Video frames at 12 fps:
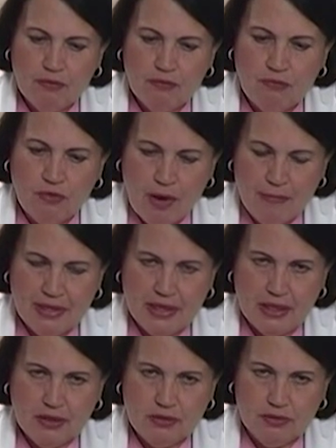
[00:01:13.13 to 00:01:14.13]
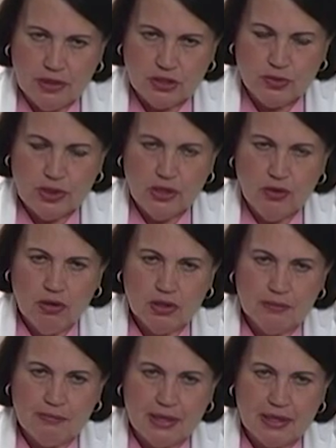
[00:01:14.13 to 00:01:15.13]
remedy, that's what he called
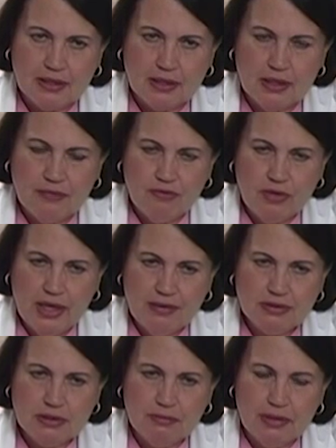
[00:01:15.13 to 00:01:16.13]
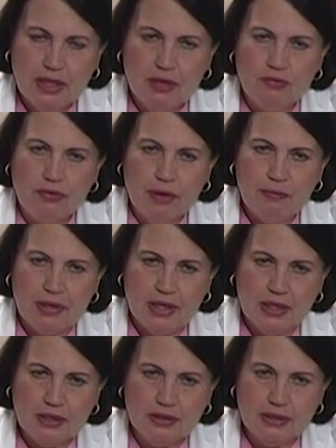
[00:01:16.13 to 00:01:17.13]
it back then, if you gave somebody a
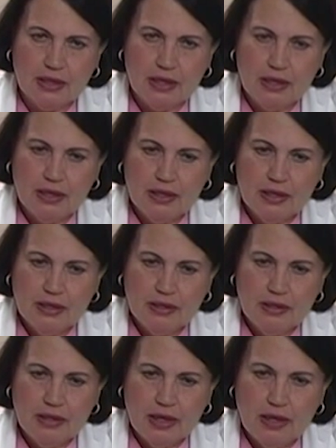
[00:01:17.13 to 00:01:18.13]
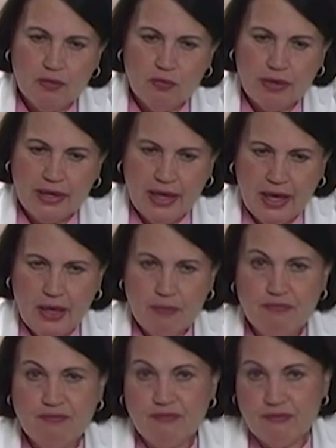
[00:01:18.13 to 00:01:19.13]
remedy that
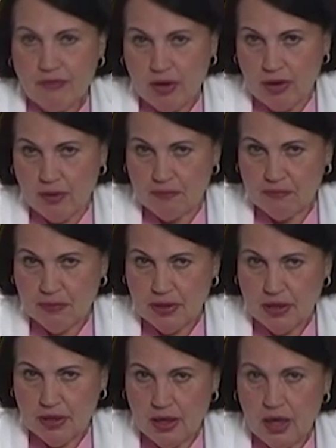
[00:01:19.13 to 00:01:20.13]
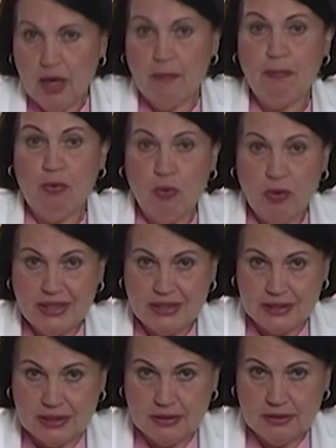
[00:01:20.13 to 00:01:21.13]
came from a
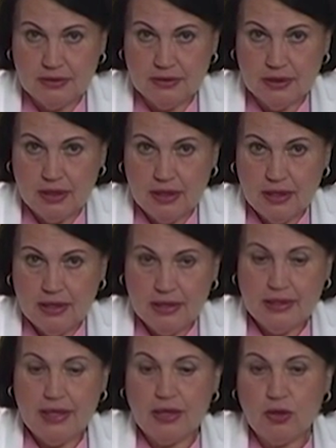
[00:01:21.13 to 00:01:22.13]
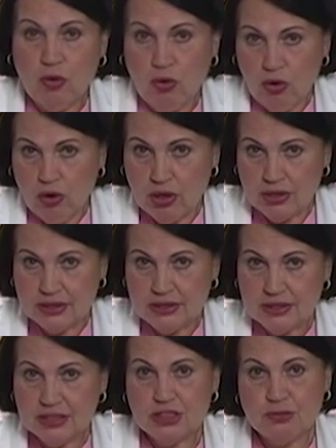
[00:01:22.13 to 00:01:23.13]
poison that
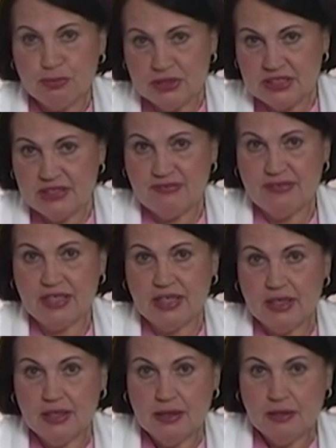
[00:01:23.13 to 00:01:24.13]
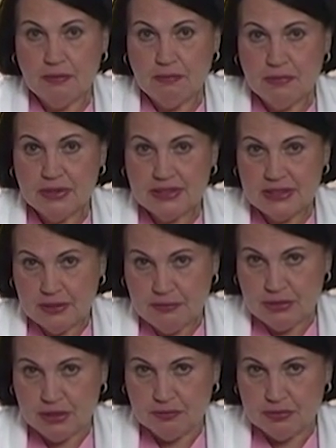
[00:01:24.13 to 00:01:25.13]
caused specific
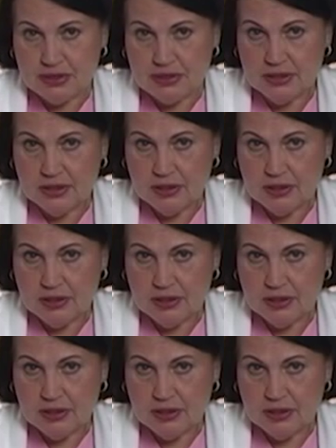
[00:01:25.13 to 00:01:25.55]
symptoms.